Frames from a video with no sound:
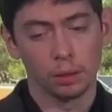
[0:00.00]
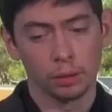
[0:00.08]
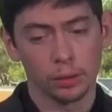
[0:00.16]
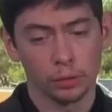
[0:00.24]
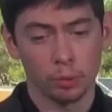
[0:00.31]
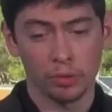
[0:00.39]

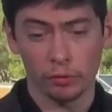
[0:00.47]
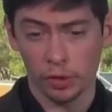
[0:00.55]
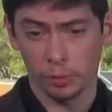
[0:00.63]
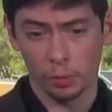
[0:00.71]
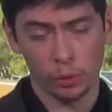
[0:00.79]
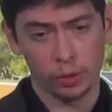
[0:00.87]
the objects
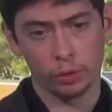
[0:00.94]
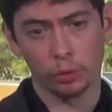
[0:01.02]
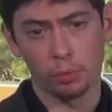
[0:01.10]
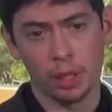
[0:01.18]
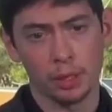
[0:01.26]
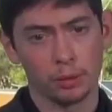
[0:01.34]
of a
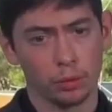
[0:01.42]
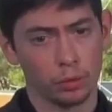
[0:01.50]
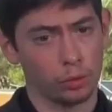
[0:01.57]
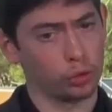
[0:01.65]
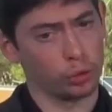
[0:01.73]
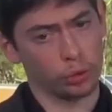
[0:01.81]
field and
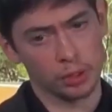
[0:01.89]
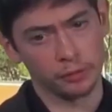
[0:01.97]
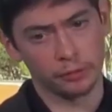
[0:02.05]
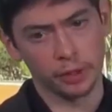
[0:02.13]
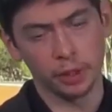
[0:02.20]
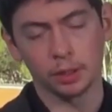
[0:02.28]
the
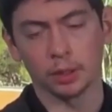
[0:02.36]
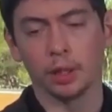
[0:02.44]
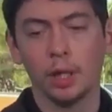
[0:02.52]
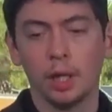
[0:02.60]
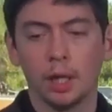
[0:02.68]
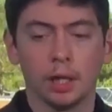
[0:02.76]
connections they can
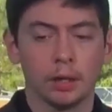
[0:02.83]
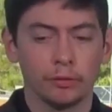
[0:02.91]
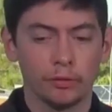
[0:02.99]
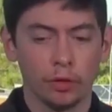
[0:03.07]
have with other